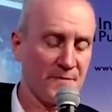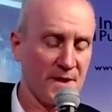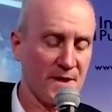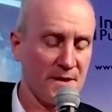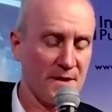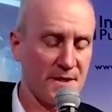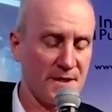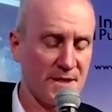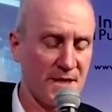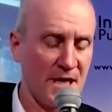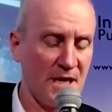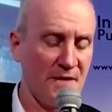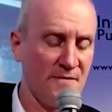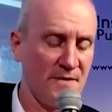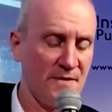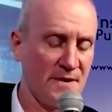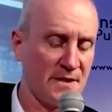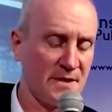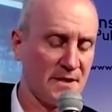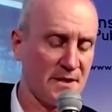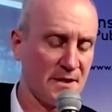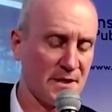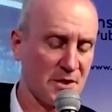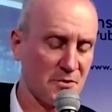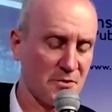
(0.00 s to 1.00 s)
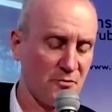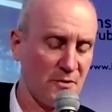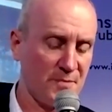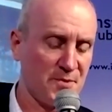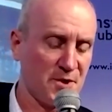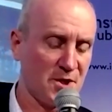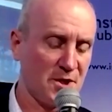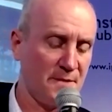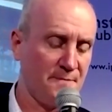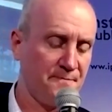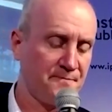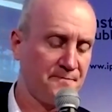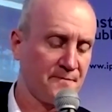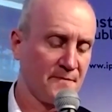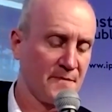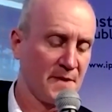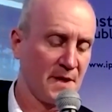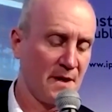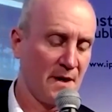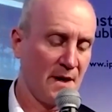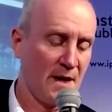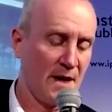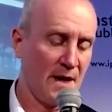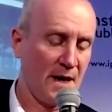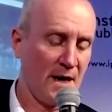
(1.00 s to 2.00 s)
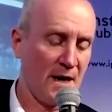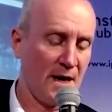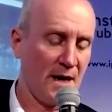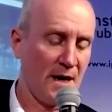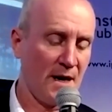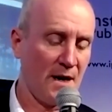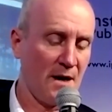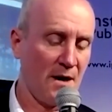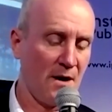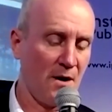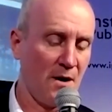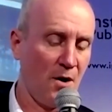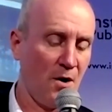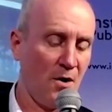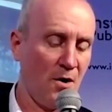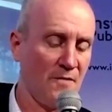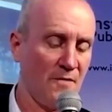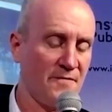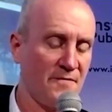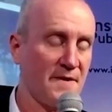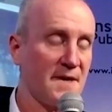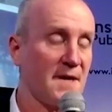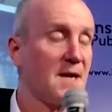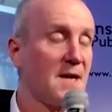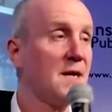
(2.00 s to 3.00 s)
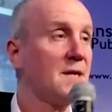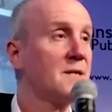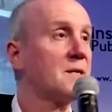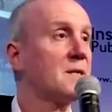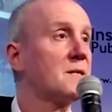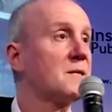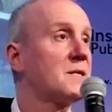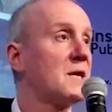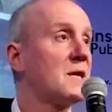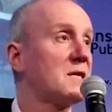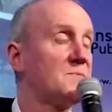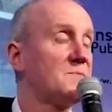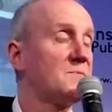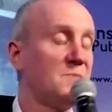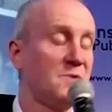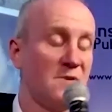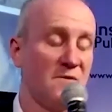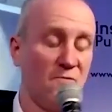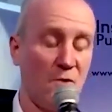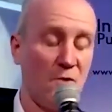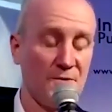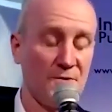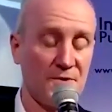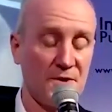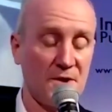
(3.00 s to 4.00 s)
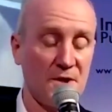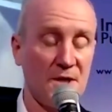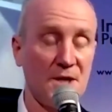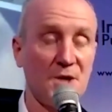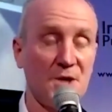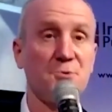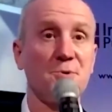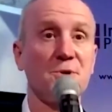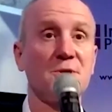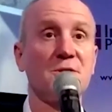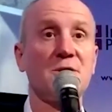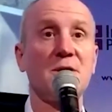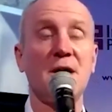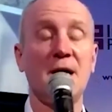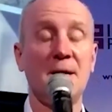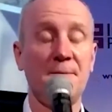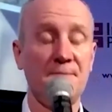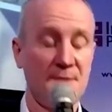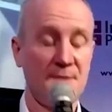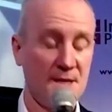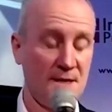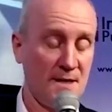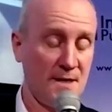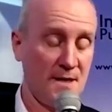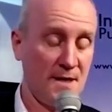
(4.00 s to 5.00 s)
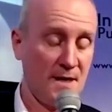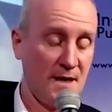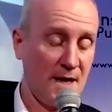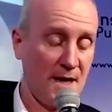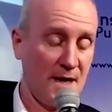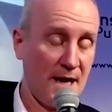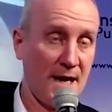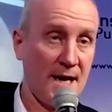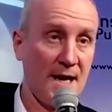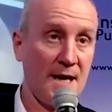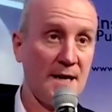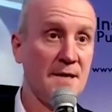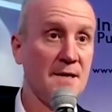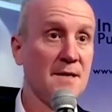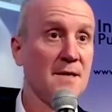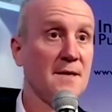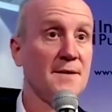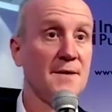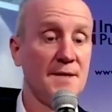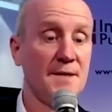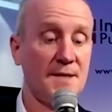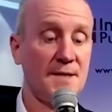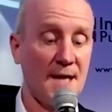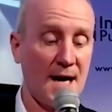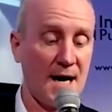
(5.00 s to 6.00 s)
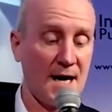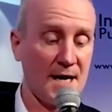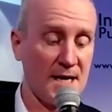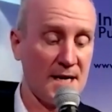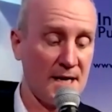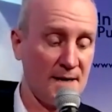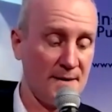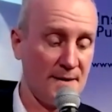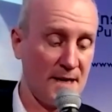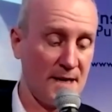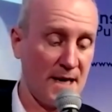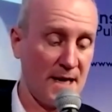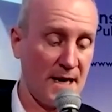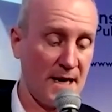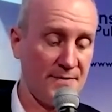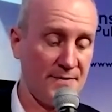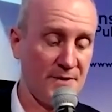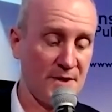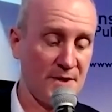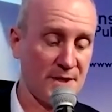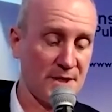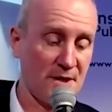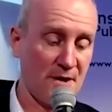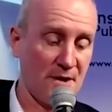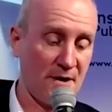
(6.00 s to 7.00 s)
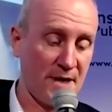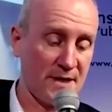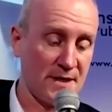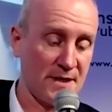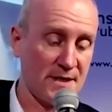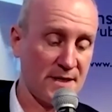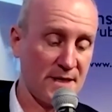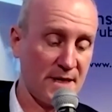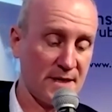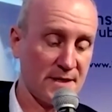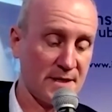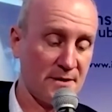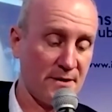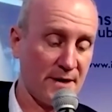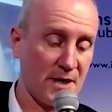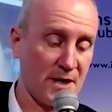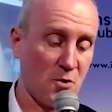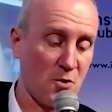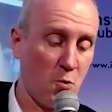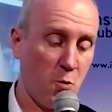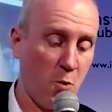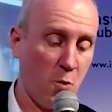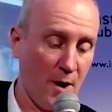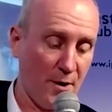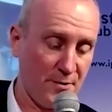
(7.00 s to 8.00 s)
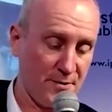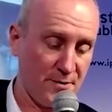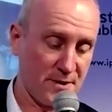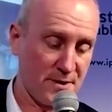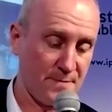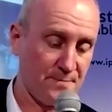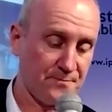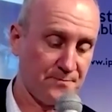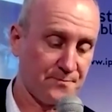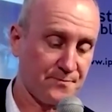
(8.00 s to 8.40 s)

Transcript: Stephen's description of his assessment of what the literature and the data and the science says. And I quote,